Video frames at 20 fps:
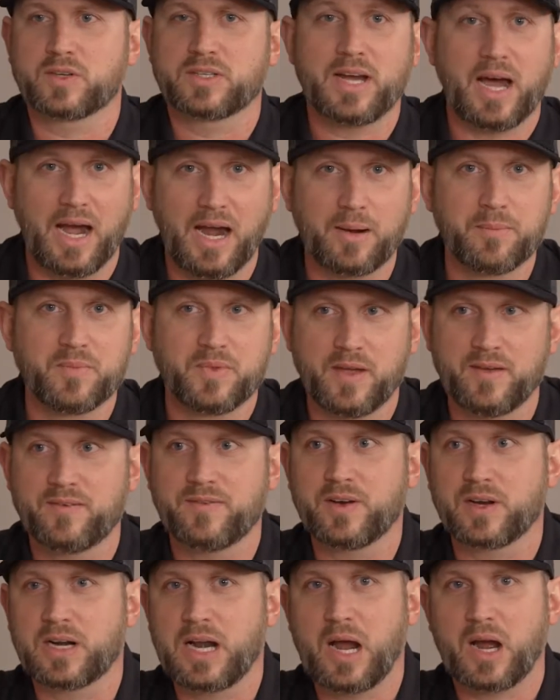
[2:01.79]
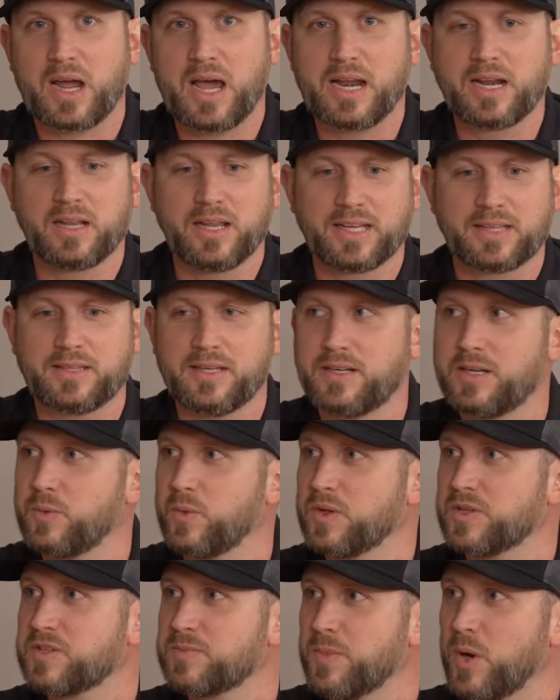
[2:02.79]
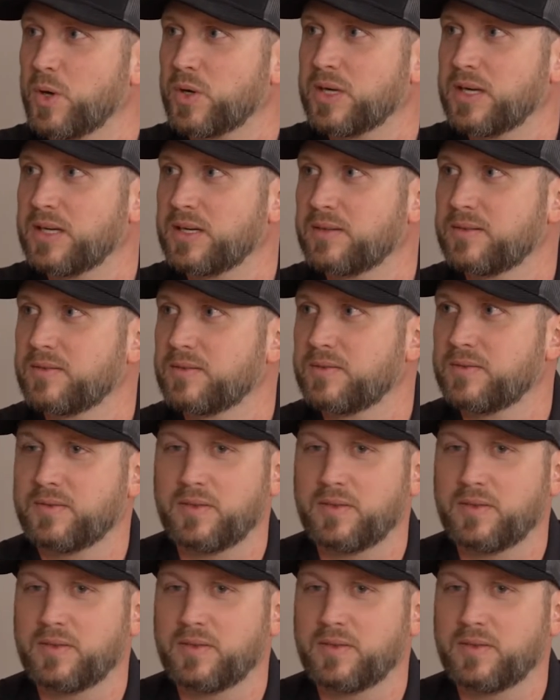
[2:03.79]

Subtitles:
time, they figured out, kind of like they did with smoking.